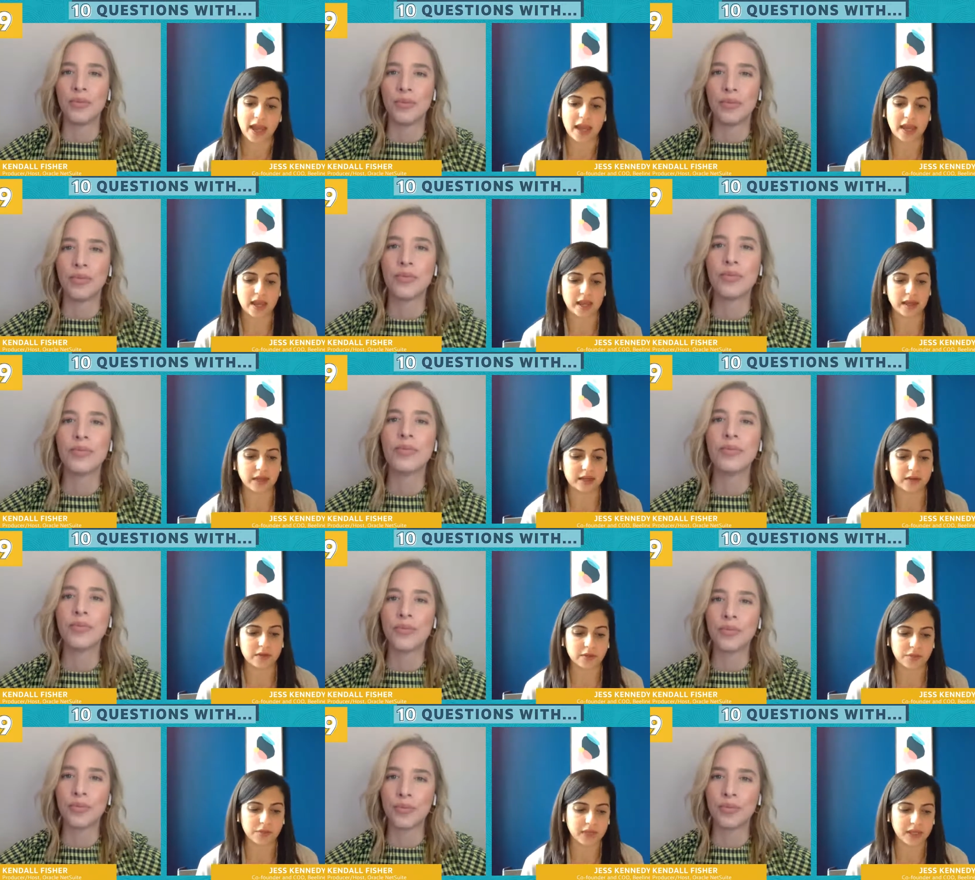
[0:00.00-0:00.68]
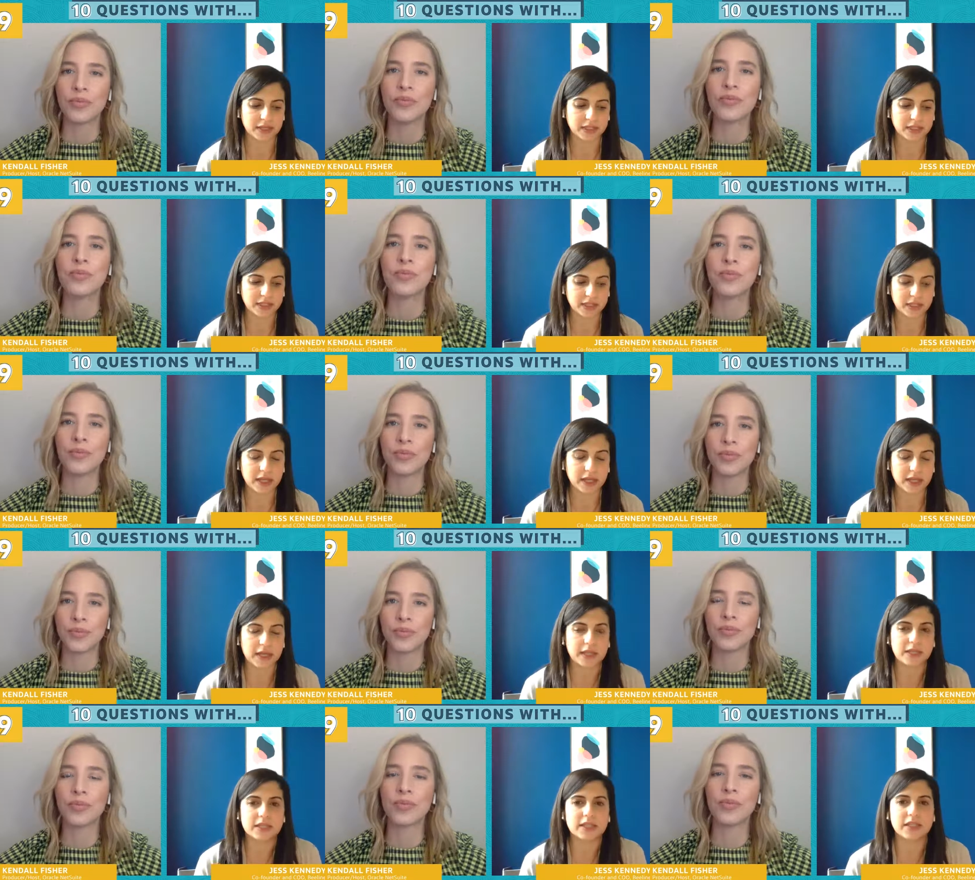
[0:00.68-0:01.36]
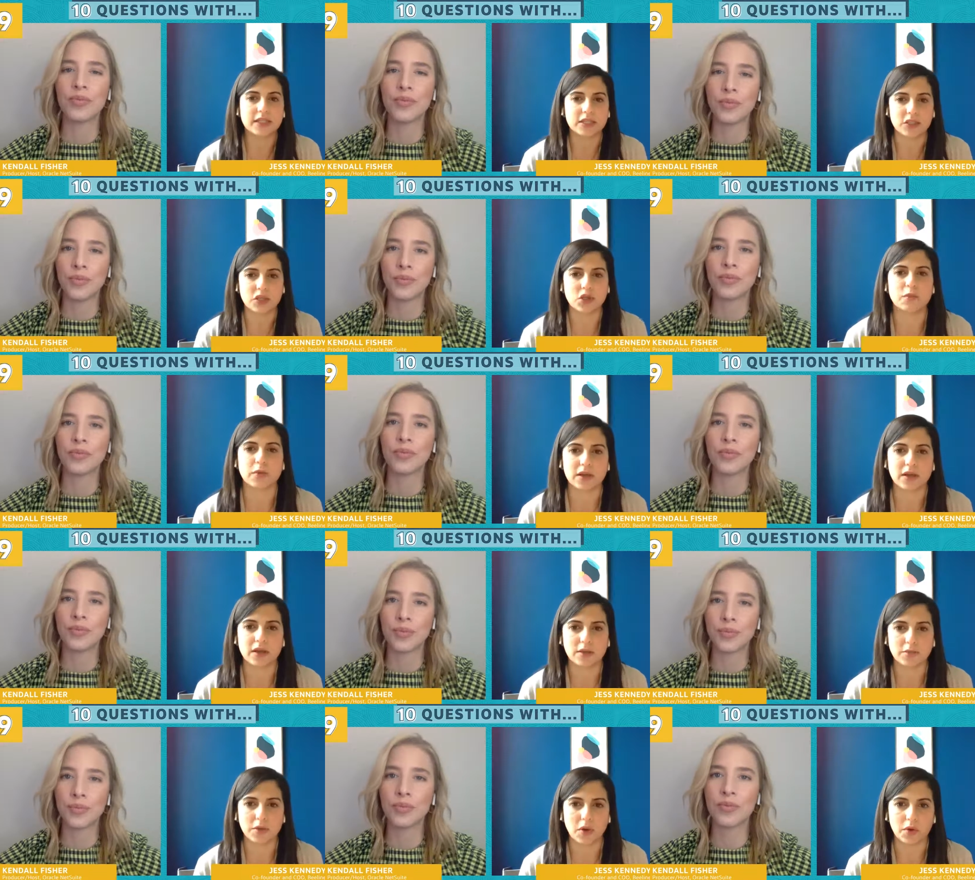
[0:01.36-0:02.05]
Speaker 1: And it's, it is this
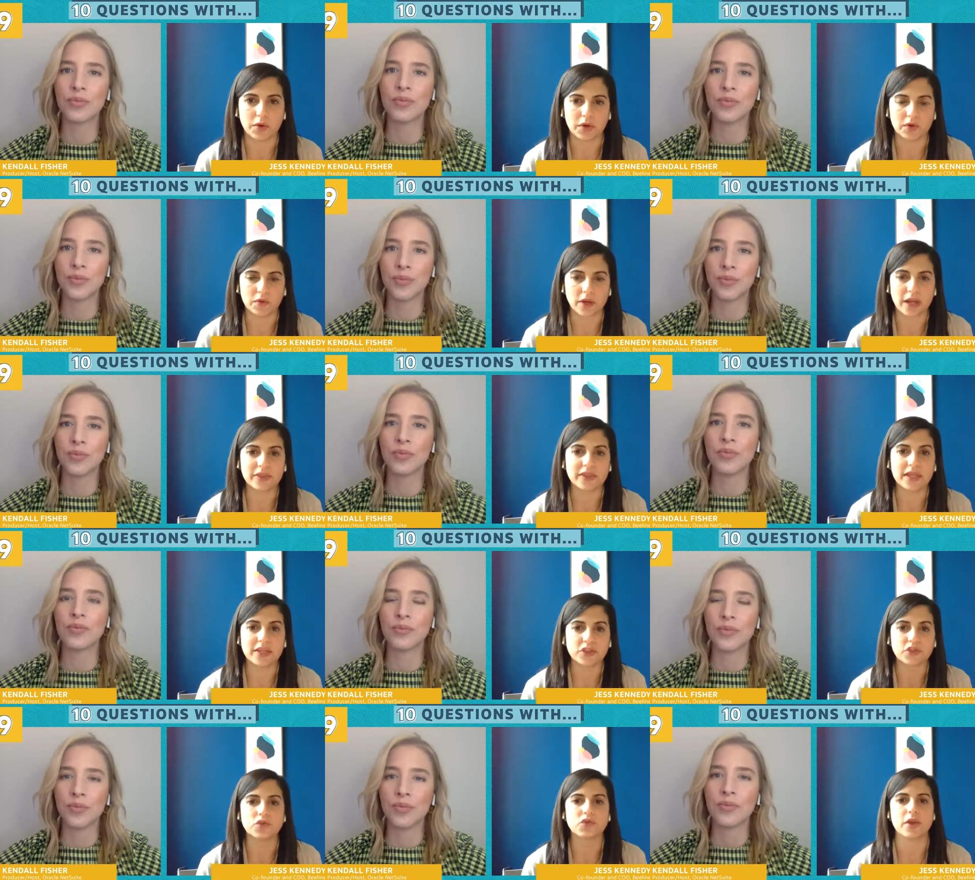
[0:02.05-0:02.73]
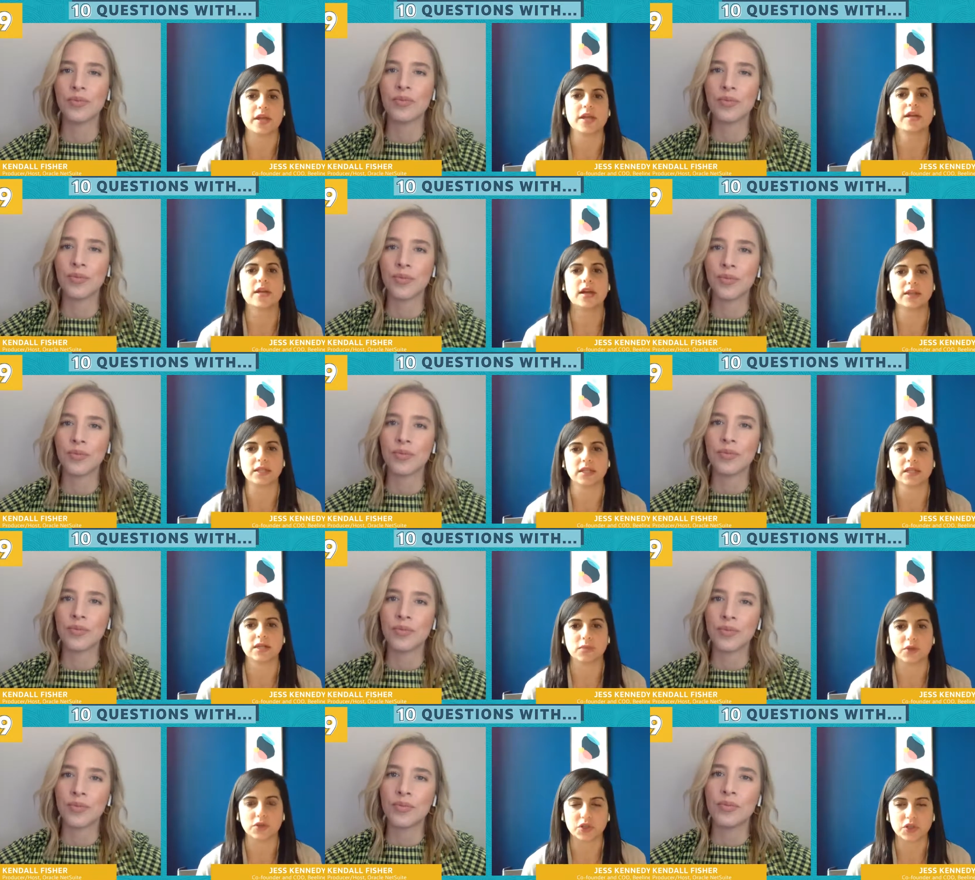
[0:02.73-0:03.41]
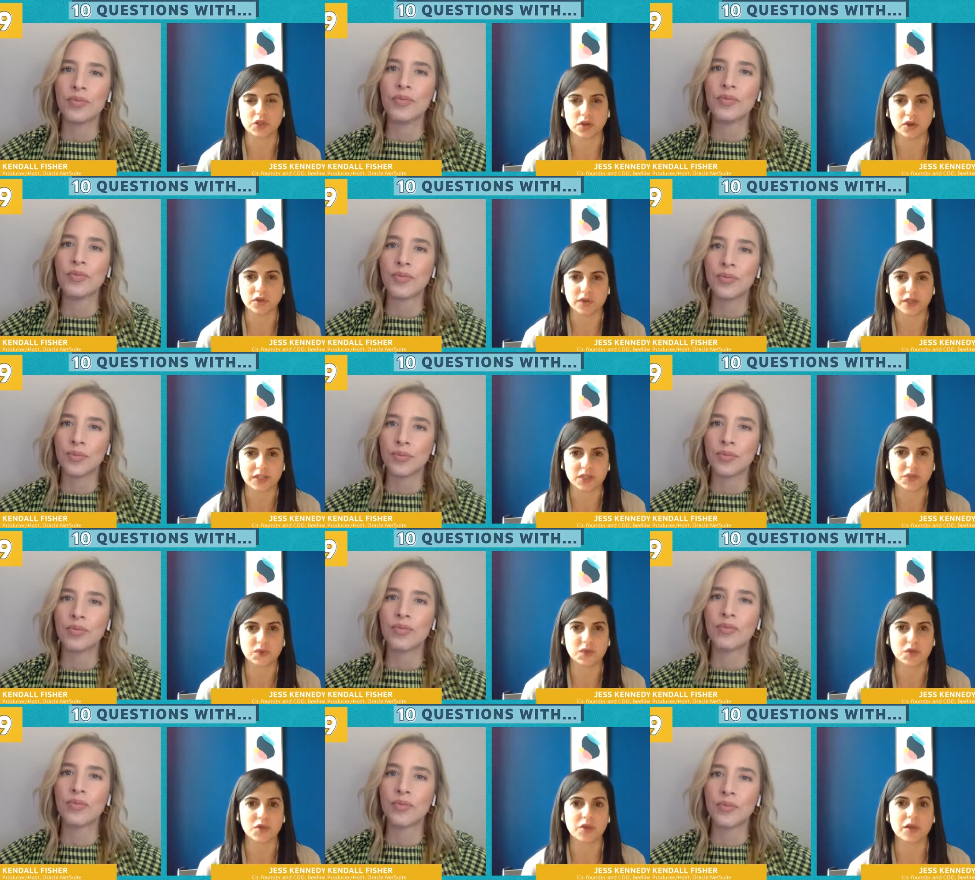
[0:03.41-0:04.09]
human component, right? That's great customer
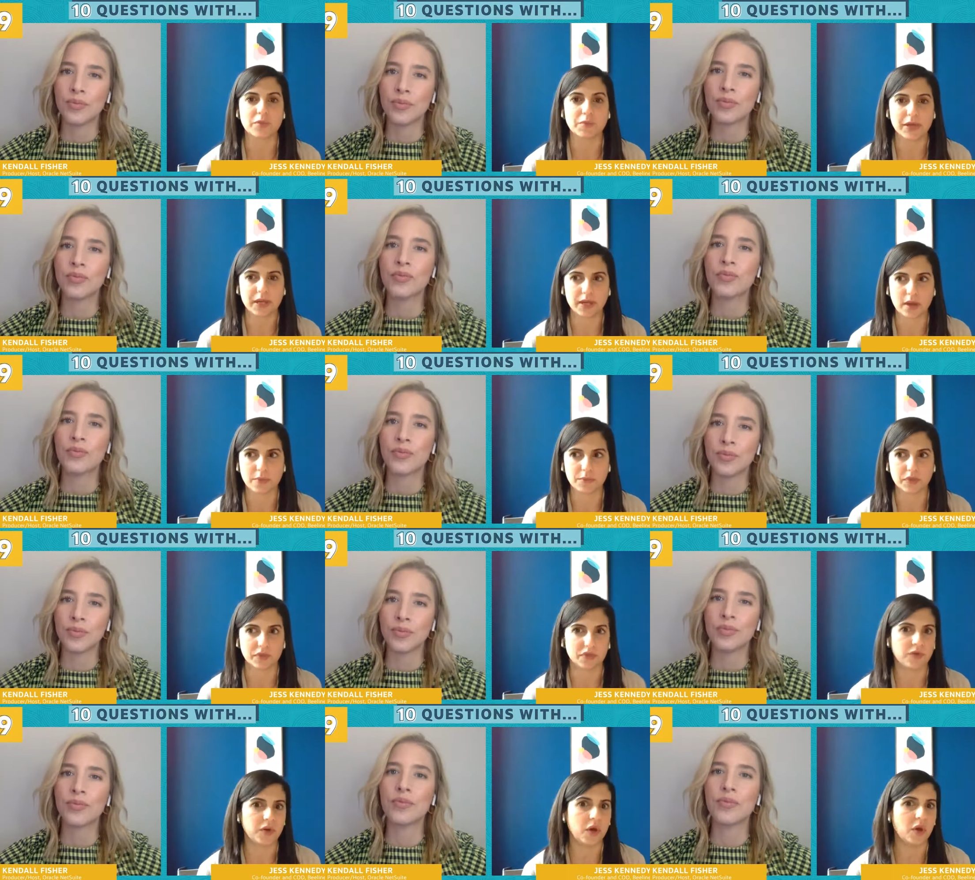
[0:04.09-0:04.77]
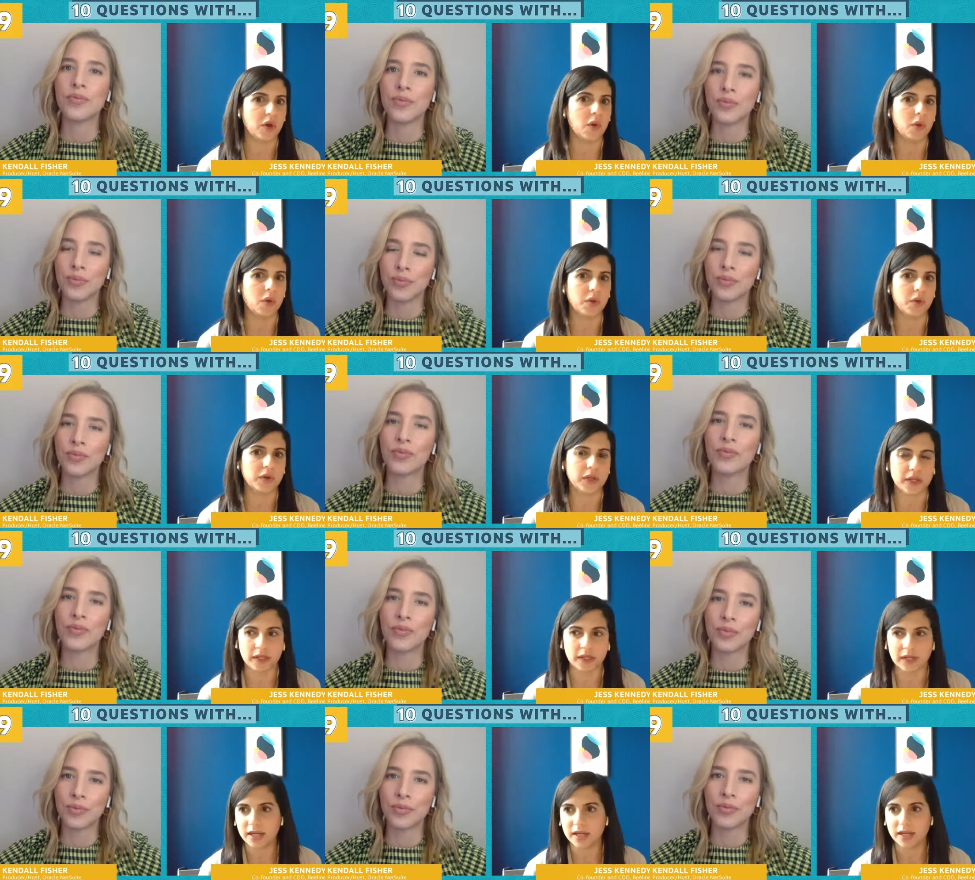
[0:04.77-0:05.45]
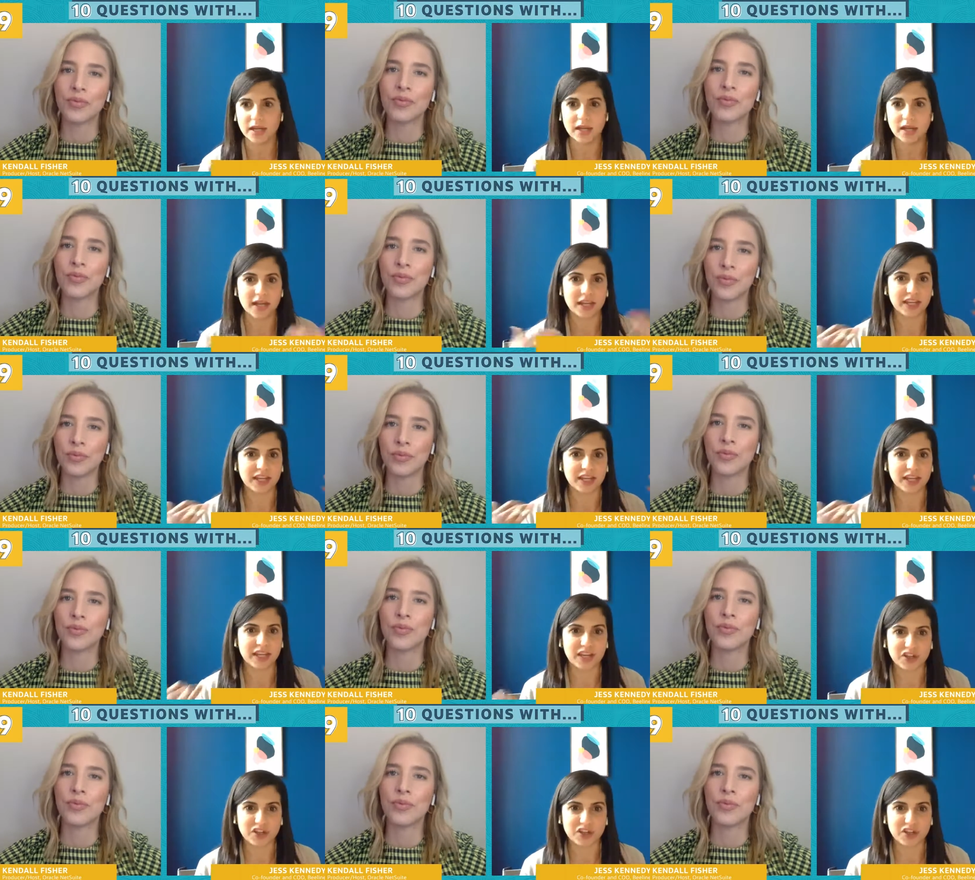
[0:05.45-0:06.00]
service when you can pick up the phone and get